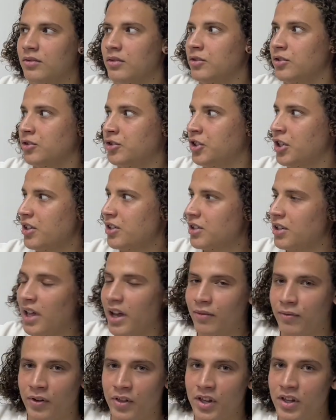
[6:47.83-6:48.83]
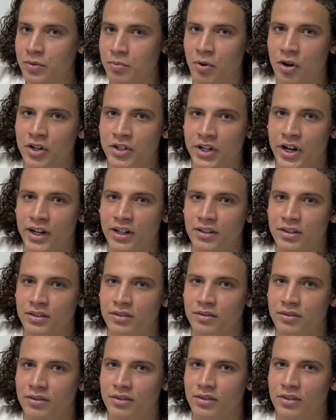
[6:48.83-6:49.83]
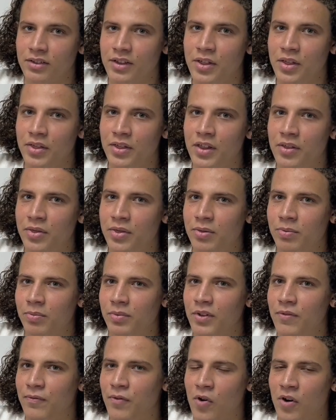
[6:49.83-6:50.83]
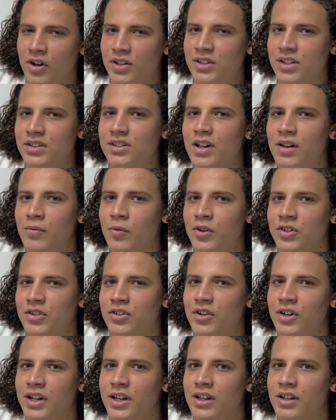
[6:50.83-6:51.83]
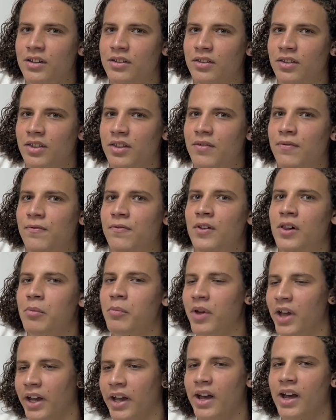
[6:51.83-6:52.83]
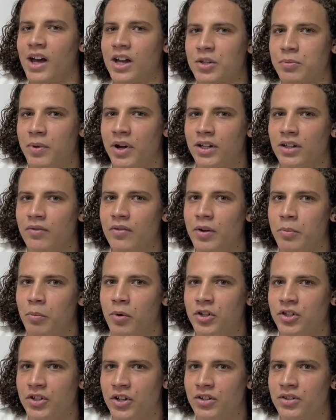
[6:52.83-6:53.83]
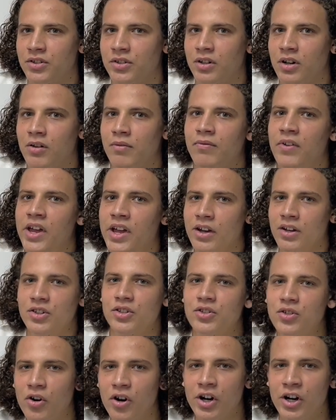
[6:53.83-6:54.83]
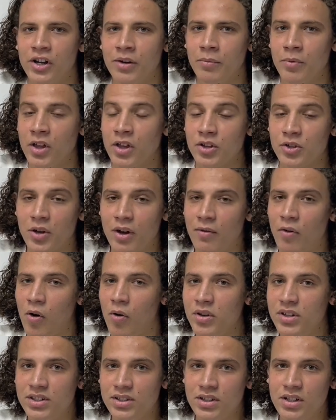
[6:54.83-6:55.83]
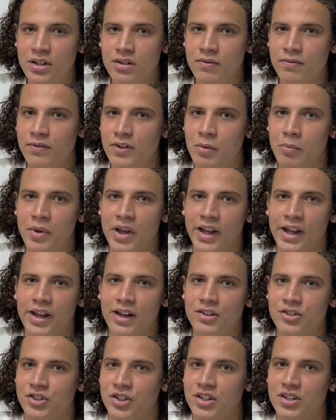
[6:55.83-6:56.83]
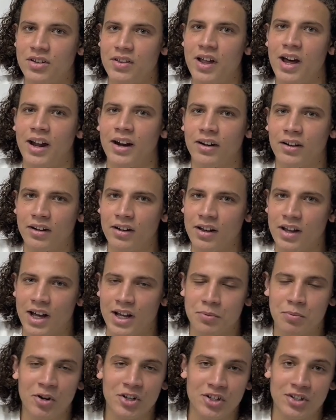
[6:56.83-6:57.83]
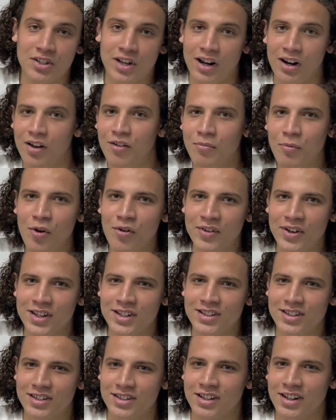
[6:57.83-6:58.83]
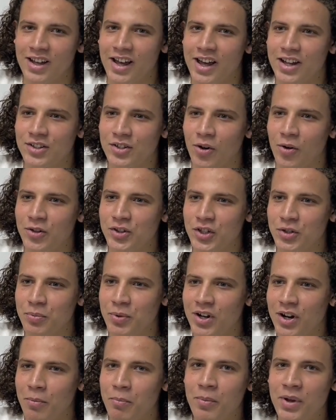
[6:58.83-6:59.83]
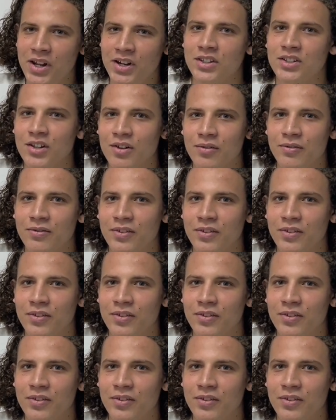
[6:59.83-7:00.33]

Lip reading: just like for this project, the focus itself wasn't really the filmmaking aspect of it, but just conveying a story. So I've always seen filmmaking as just that. As much as I love movies, it's always just been a means of